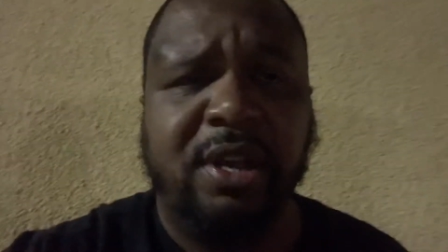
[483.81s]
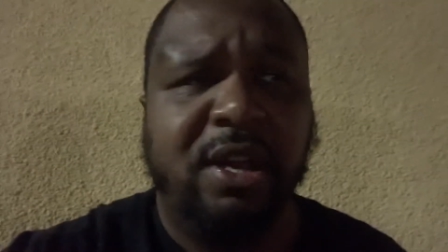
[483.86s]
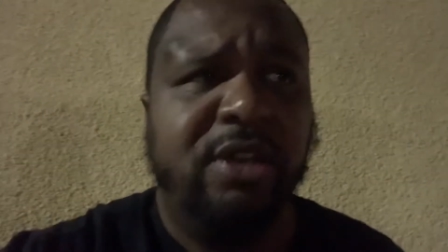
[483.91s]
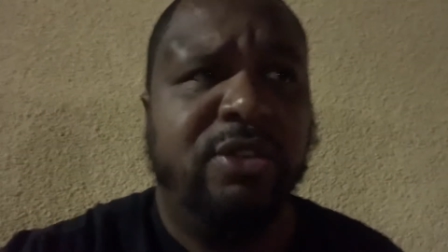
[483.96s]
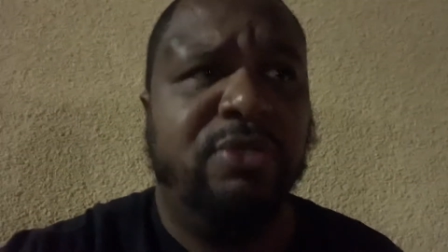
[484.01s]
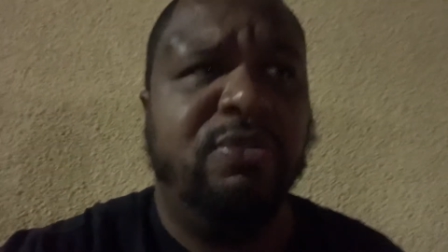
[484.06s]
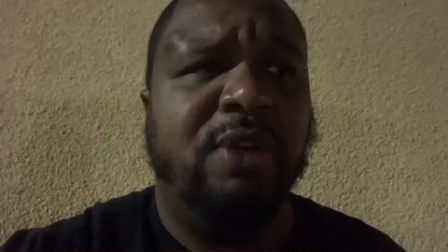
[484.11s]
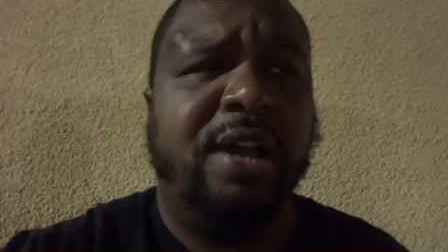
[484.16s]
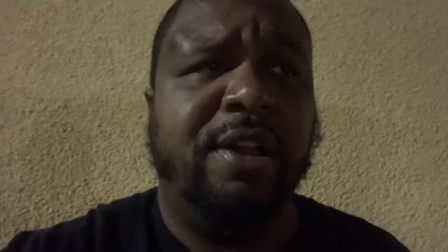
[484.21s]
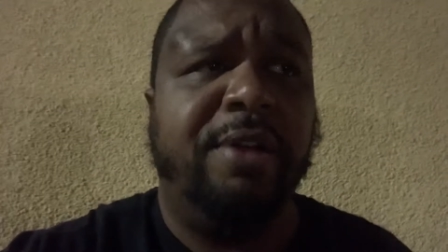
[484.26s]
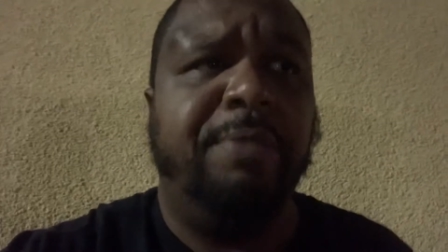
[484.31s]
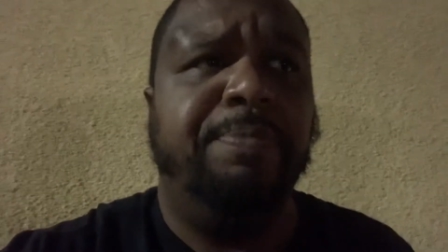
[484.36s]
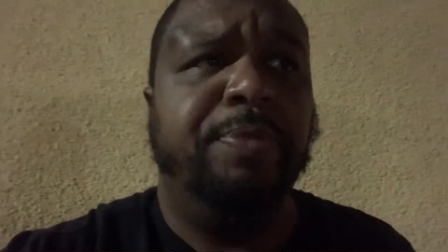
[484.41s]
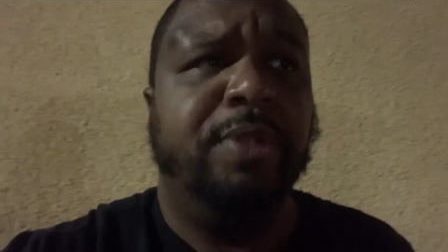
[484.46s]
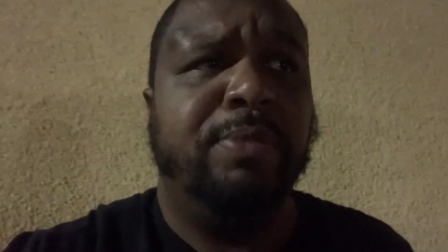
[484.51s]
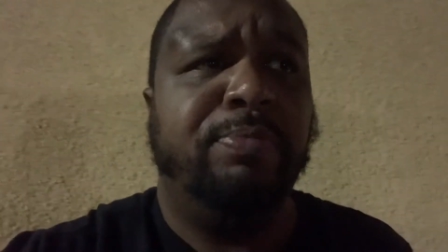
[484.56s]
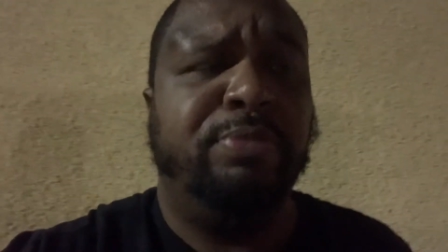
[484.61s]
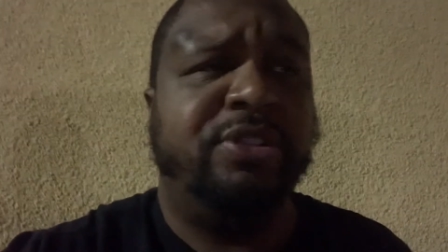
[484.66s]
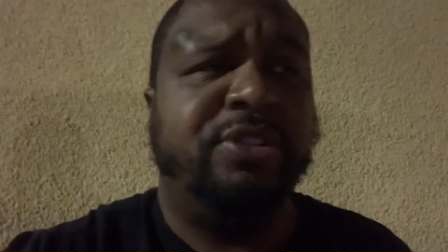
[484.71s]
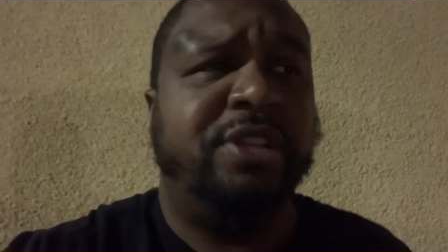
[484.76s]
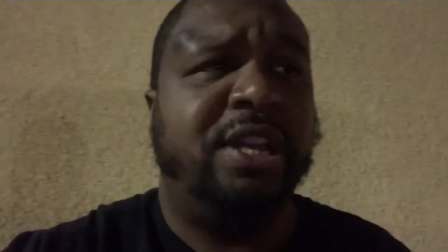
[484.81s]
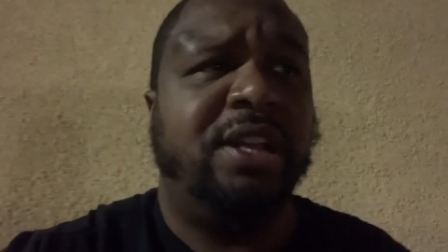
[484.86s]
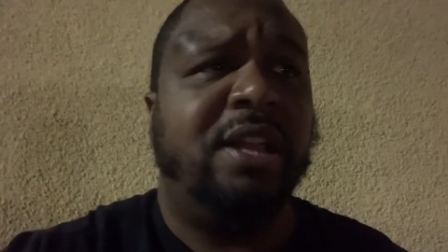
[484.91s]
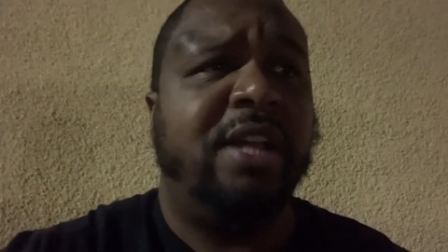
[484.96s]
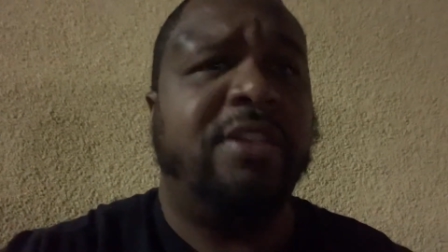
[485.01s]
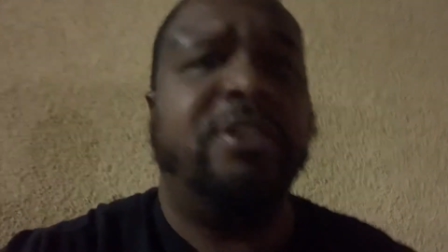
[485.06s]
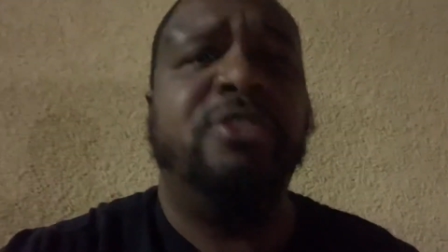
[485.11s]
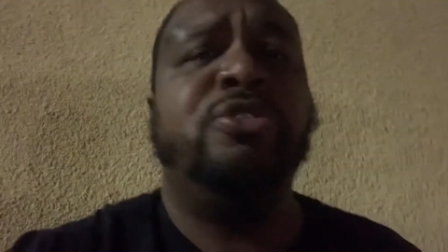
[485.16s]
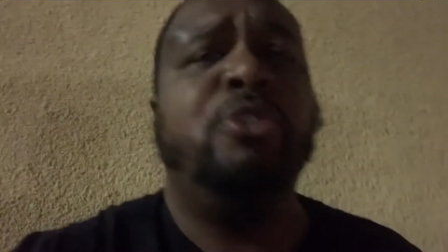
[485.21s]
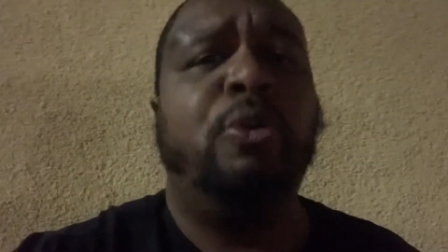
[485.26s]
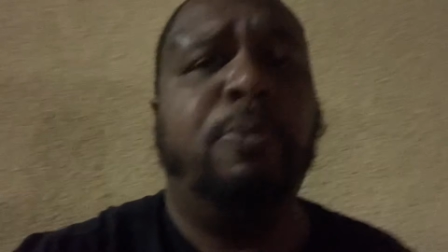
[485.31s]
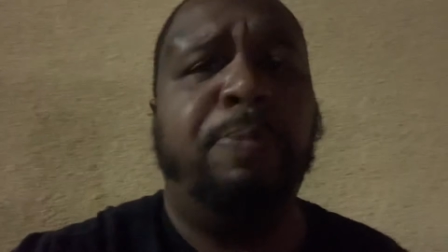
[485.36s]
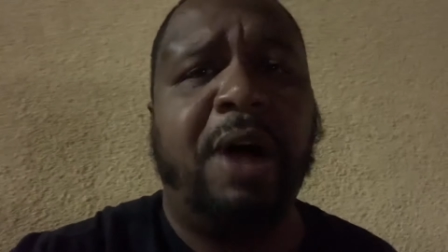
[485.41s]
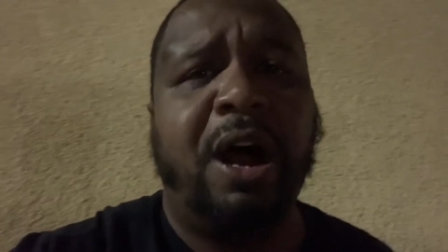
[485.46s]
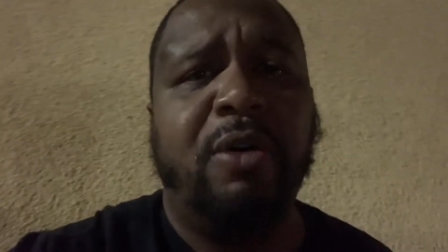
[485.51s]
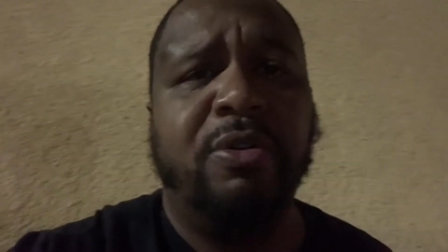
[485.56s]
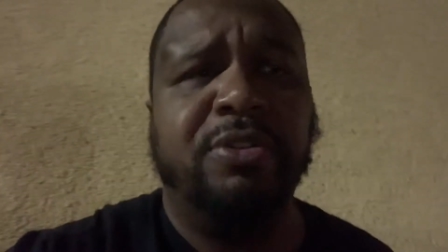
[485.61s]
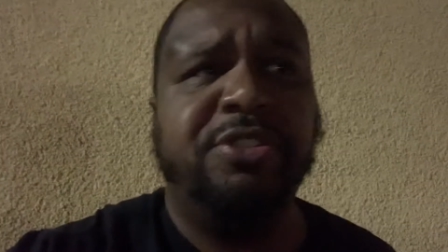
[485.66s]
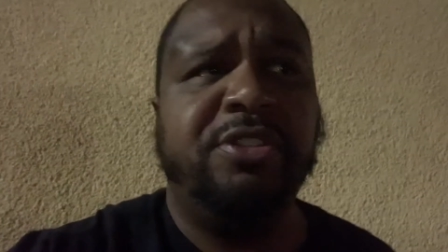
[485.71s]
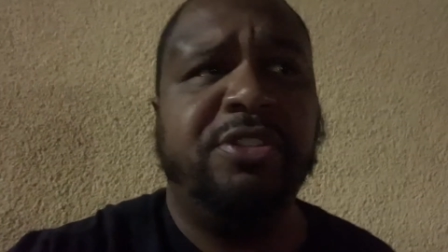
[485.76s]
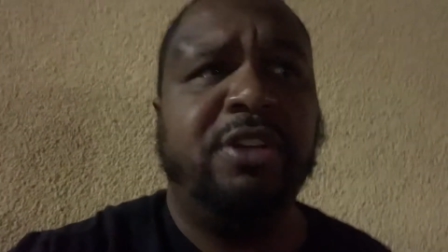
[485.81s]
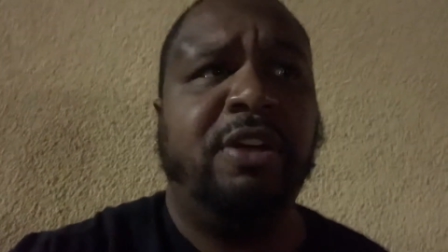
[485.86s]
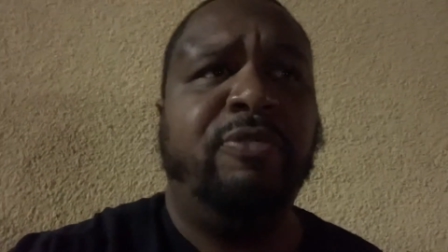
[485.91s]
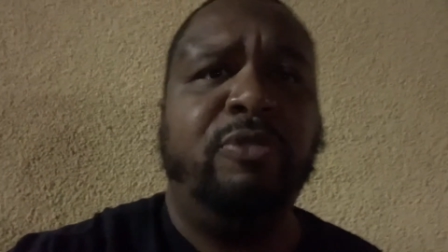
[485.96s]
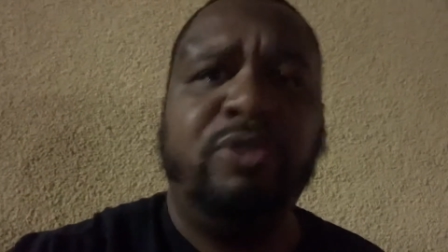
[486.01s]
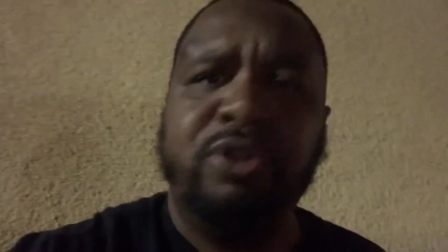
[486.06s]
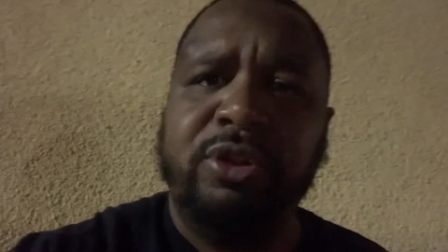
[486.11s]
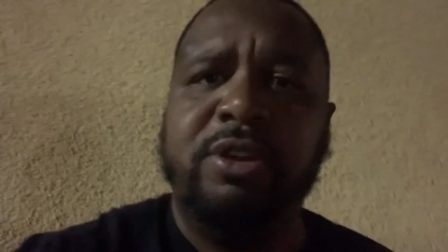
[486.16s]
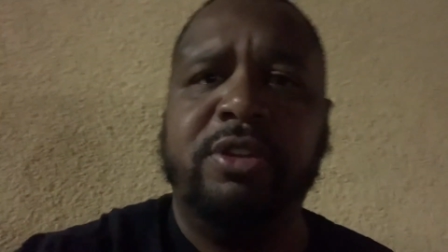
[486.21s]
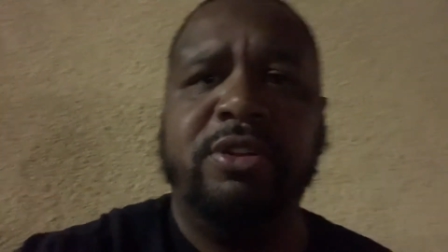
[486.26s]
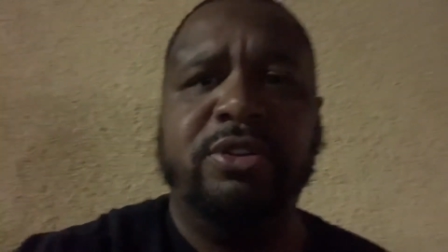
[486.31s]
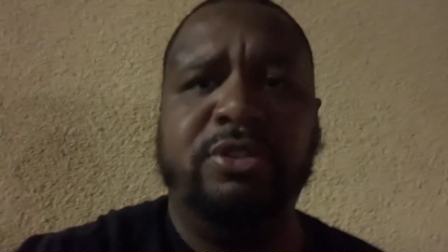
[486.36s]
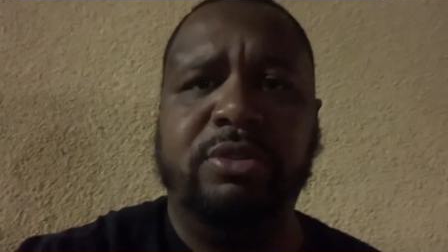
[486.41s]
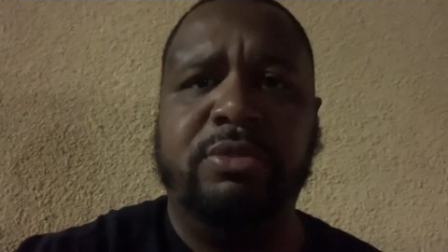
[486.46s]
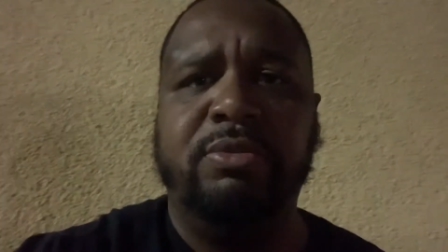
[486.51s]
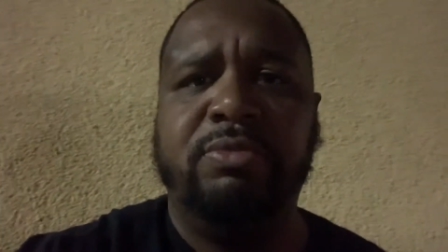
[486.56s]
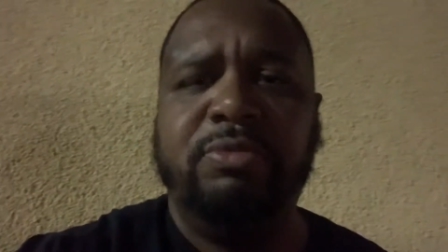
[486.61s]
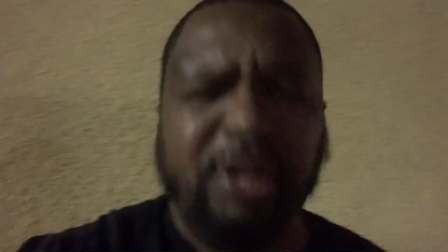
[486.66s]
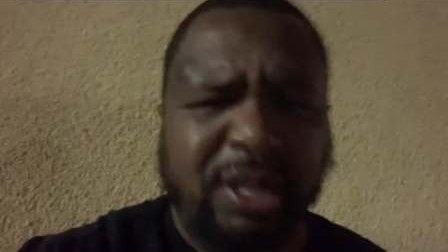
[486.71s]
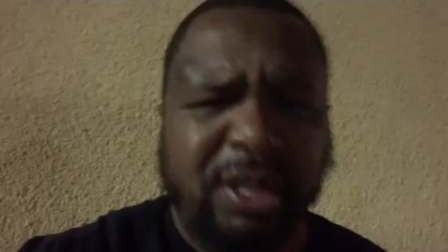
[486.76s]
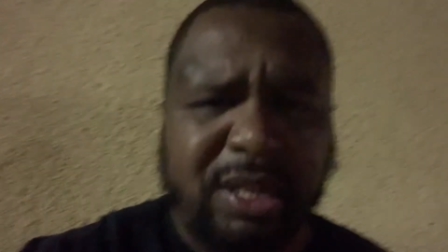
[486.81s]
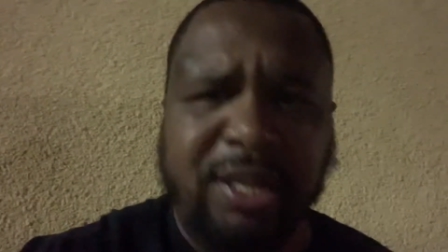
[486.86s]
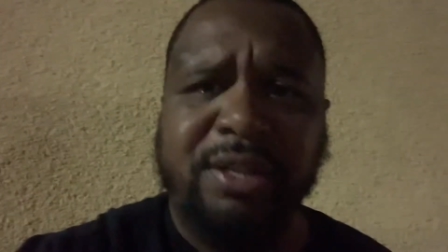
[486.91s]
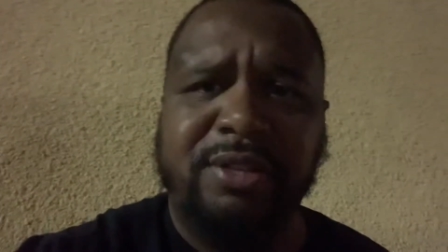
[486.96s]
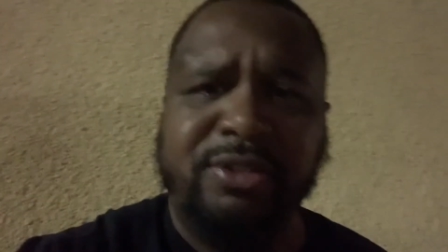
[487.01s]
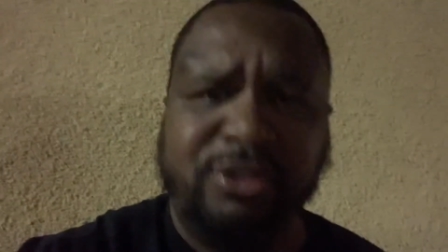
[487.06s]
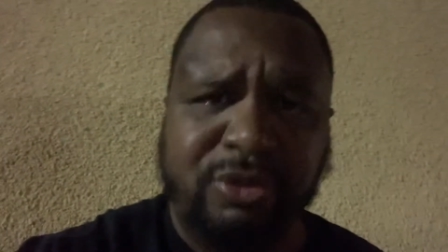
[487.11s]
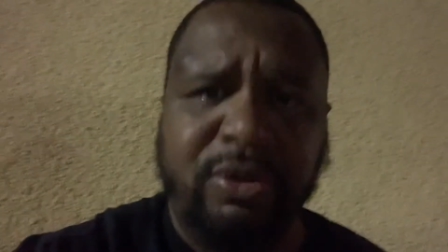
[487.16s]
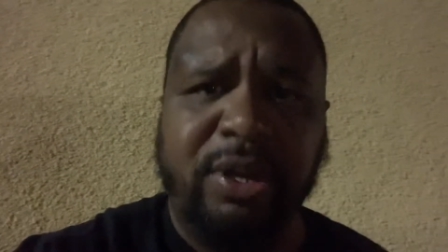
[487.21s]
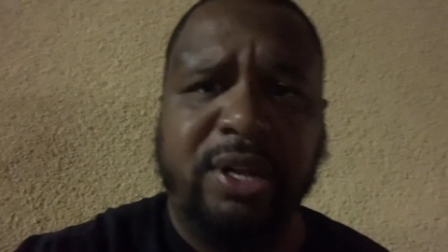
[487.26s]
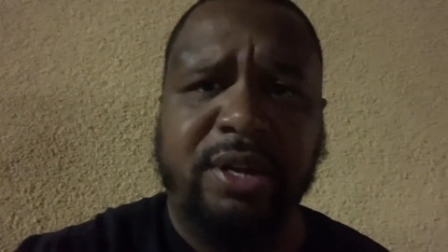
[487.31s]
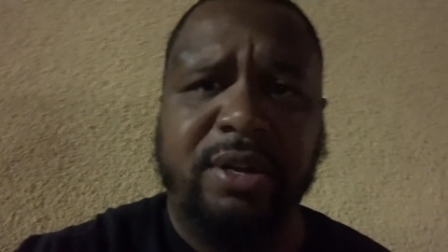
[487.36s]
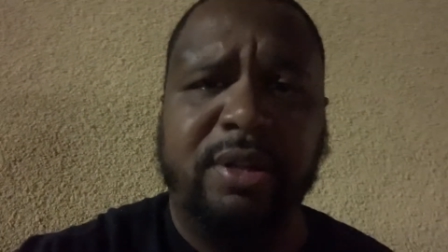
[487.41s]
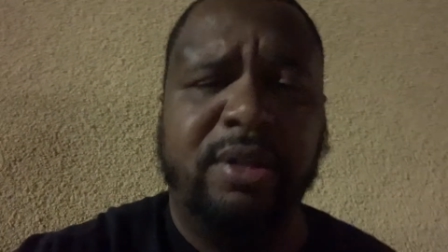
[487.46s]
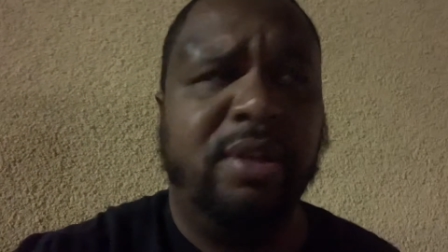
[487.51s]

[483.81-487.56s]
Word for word: you got to pretend like there's no power and stuff. What are you going to do? Really do it.